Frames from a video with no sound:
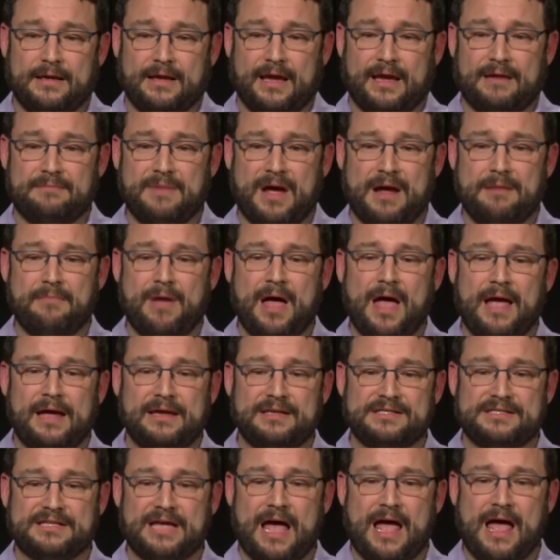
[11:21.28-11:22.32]
In my
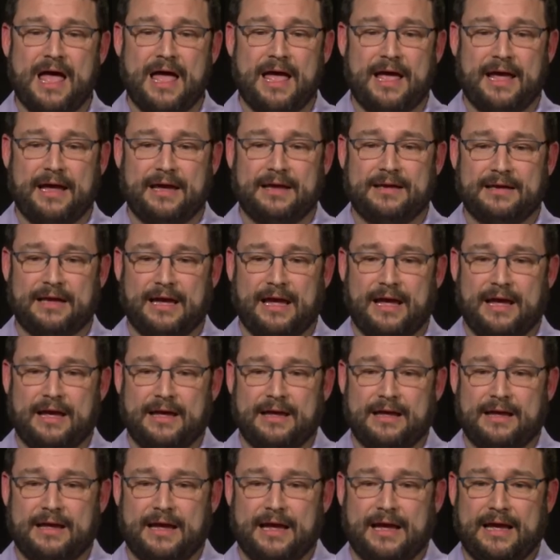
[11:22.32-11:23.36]
mind's eye,
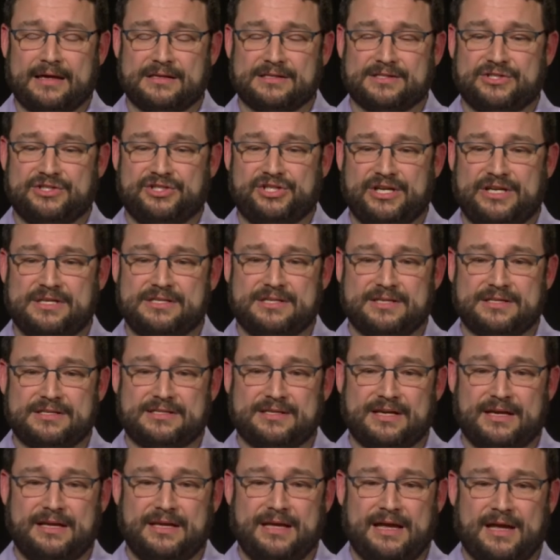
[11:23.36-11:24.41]
as
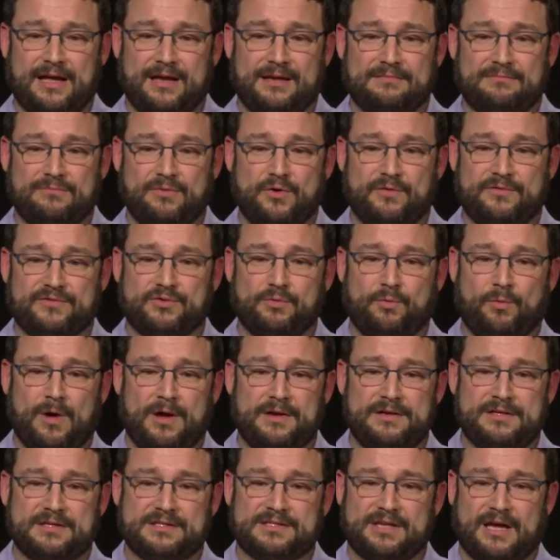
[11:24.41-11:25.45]
Jesus again moves
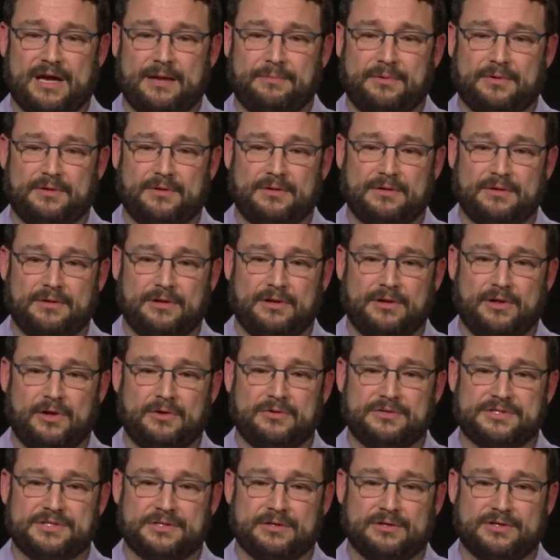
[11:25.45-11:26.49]
one disciple
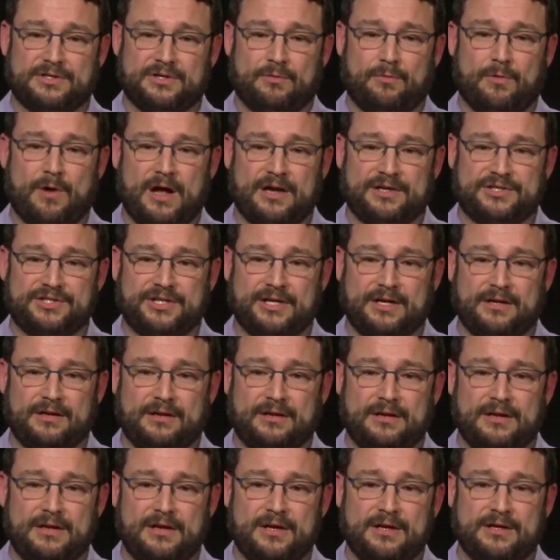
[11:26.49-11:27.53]
closer to washing
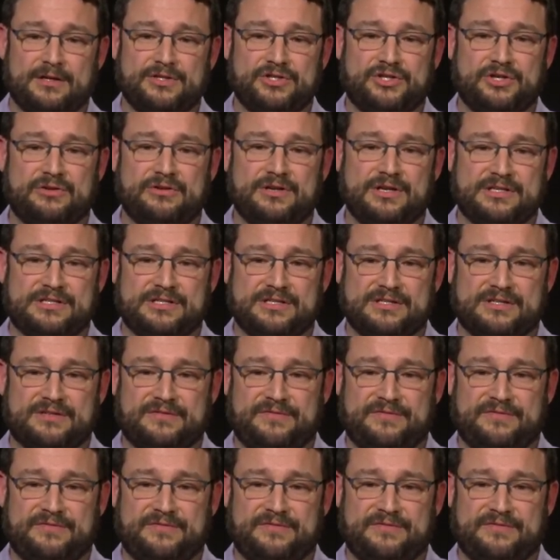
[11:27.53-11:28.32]
Judas's